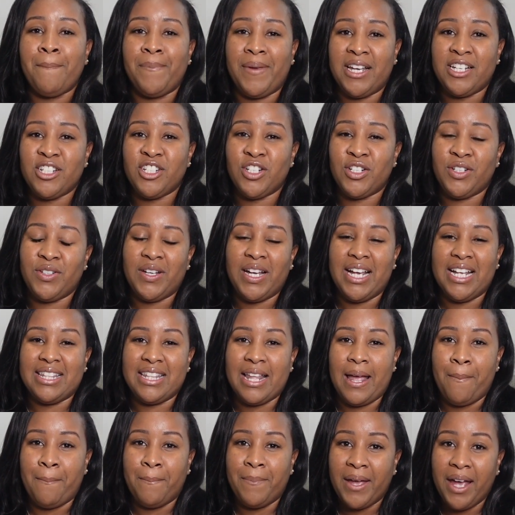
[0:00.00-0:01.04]
make sure you hit
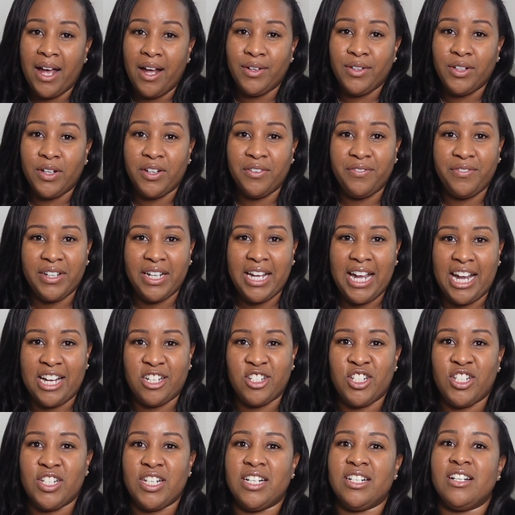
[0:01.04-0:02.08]
that bell
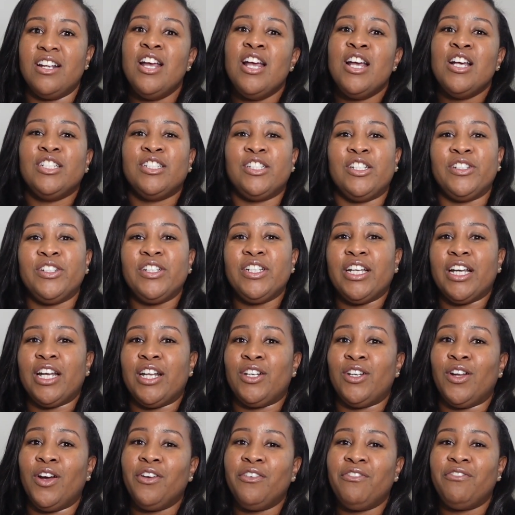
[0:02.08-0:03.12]
notification so you can get
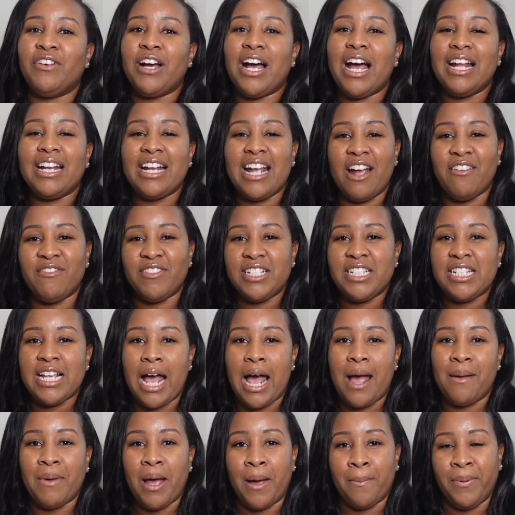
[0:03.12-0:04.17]
notified every
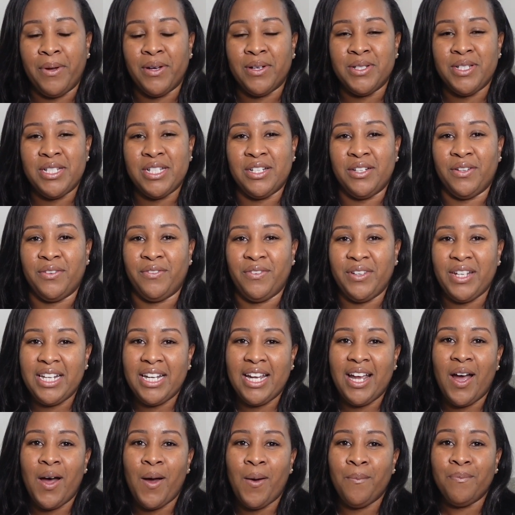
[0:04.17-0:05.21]
time I post a new
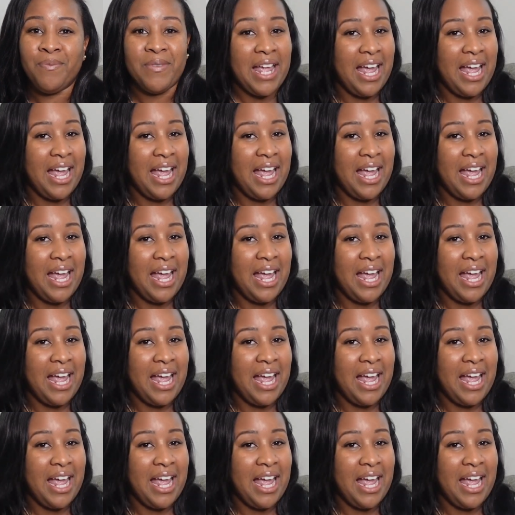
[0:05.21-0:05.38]
video.